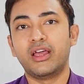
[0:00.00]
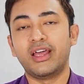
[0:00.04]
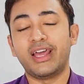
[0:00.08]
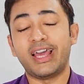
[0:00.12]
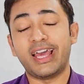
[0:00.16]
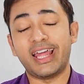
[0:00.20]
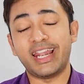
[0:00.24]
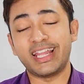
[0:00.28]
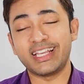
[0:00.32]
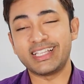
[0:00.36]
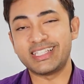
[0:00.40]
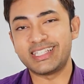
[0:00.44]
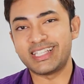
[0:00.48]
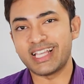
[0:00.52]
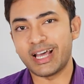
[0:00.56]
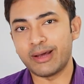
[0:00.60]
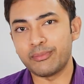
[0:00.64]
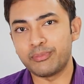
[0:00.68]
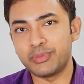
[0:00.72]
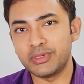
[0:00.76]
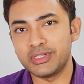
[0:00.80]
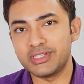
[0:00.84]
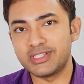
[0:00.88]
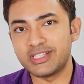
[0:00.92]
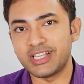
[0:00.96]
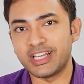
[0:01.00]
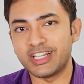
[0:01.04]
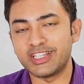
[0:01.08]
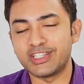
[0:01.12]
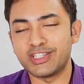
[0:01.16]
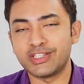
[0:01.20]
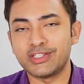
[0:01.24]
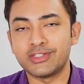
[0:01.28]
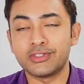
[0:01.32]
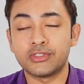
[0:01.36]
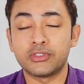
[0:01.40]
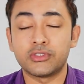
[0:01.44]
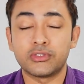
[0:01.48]
An example
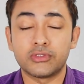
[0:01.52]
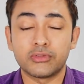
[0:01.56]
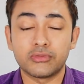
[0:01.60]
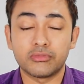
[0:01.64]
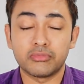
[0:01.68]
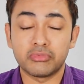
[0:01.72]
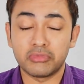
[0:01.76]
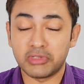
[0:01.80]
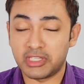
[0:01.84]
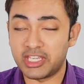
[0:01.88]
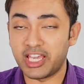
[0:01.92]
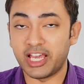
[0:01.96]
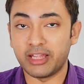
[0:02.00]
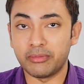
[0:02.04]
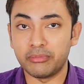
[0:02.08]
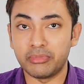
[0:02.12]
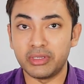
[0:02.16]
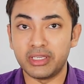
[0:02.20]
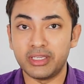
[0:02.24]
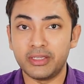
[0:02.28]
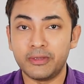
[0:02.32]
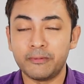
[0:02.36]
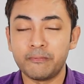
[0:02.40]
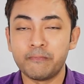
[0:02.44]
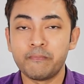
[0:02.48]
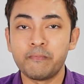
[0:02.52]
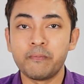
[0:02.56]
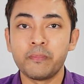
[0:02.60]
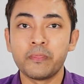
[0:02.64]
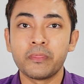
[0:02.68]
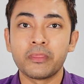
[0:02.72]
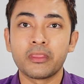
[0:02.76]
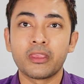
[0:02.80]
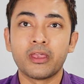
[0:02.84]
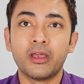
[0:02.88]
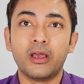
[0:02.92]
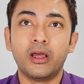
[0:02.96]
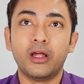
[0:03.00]
sentence can be,
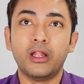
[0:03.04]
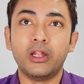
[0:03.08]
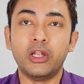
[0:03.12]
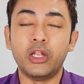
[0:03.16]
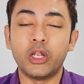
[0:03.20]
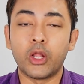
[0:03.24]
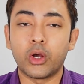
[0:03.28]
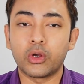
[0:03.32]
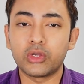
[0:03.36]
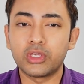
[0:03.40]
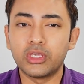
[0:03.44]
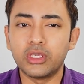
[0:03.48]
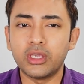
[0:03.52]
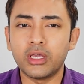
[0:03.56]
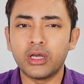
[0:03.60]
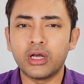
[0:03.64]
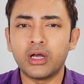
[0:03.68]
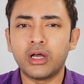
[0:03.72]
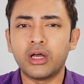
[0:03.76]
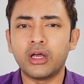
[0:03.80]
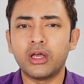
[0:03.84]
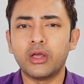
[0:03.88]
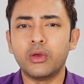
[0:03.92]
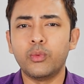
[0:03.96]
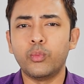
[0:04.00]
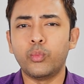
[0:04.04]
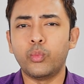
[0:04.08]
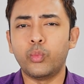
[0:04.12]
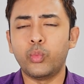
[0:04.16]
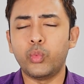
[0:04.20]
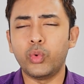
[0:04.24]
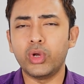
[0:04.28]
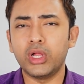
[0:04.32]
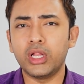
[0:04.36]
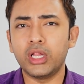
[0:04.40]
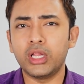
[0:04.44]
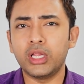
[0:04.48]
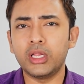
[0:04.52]
Nokia
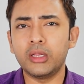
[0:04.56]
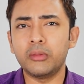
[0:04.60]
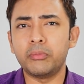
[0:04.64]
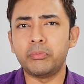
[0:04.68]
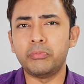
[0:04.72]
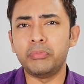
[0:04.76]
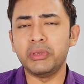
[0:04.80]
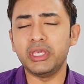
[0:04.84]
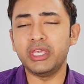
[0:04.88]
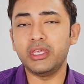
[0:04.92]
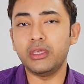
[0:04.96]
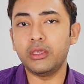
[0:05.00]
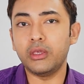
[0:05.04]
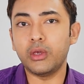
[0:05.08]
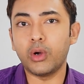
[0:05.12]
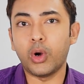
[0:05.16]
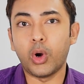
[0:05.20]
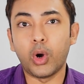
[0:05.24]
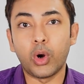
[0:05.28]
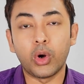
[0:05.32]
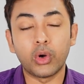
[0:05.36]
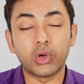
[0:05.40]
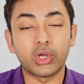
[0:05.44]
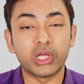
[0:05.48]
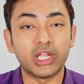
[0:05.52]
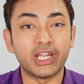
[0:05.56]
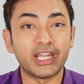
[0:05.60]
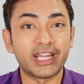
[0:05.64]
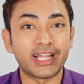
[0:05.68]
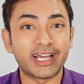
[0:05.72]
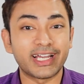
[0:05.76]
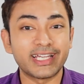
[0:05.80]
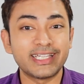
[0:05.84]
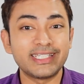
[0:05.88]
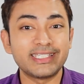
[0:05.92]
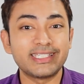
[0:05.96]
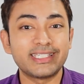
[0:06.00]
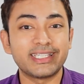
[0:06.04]
will be
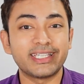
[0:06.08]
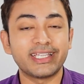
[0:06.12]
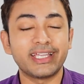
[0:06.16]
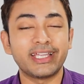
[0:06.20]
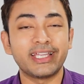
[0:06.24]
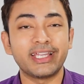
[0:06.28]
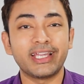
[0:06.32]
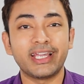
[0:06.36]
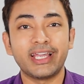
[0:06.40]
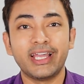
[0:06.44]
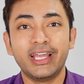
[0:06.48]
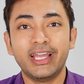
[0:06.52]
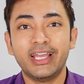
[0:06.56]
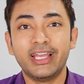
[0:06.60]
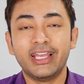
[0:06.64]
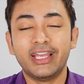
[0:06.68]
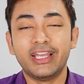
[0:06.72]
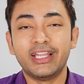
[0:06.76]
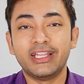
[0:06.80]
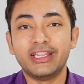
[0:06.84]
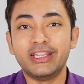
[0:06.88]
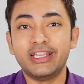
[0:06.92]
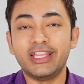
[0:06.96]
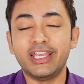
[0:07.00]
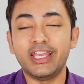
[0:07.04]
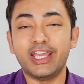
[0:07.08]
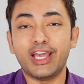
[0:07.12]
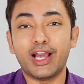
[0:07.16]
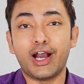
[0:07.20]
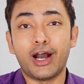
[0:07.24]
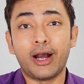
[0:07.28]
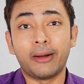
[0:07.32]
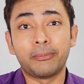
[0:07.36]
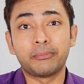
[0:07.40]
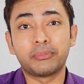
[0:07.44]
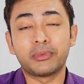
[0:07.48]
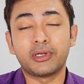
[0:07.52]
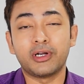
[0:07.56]
organizing the
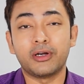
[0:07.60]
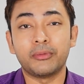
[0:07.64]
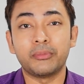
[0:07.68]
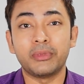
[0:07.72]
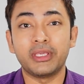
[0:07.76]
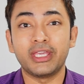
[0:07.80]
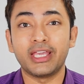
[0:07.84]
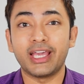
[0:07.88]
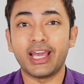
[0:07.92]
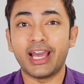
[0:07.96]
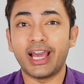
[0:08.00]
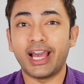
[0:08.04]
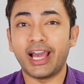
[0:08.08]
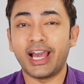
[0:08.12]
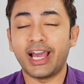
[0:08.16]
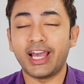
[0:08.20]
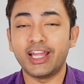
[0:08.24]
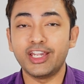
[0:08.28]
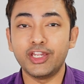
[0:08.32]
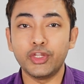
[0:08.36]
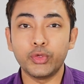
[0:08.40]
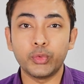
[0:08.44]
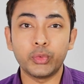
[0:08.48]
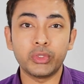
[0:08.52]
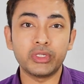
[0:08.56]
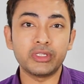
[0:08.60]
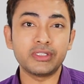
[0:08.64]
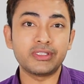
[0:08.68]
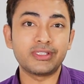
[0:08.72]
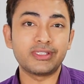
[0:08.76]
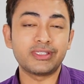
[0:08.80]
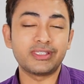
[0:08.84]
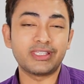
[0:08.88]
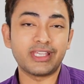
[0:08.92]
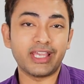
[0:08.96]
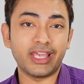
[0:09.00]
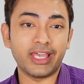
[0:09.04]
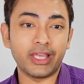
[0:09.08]
upcoming annual
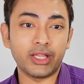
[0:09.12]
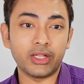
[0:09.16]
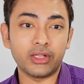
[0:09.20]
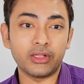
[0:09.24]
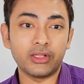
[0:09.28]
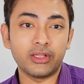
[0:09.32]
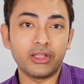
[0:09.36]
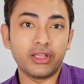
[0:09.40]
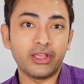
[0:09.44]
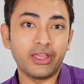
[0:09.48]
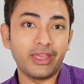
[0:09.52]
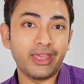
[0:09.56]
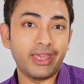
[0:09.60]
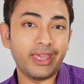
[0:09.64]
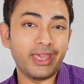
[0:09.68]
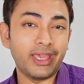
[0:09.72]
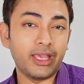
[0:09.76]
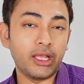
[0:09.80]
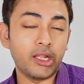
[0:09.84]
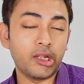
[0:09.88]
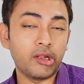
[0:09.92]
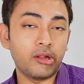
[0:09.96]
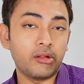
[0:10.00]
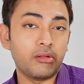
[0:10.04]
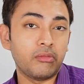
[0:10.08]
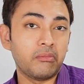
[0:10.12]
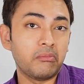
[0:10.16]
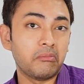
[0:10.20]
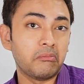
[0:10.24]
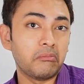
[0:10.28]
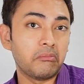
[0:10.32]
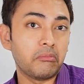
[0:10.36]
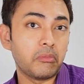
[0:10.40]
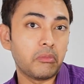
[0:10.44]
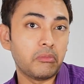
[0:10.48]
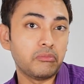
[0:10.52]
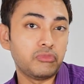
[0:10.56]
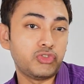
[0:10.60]
sale in
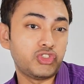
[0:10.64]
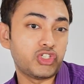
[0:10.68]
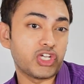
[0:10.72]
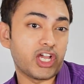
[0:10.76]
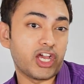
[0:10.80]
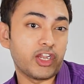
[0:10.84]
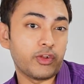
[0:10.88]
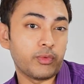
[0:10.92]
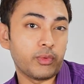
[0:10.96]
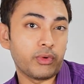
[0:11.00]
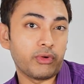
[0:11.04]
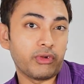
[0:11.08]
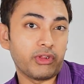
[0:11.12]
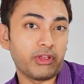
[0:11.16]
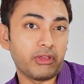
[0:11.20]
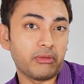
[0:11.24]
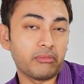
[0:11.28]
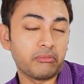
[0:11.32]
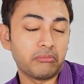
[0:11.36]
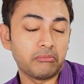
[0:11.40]
January.